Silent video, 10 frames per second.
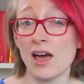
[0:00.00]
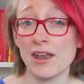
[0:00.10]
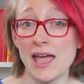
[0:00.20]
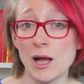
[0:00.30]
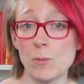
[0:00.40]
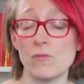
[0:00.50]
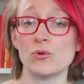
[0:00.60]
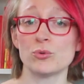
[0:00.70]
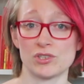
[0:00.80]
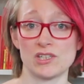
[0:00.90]

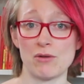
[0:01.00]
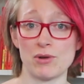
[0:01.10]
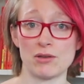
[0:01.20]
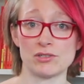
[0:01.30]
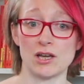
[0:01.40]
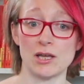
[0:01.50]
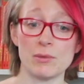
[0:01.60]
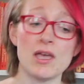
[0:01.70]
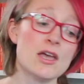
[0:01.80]
unhelpful stereotype.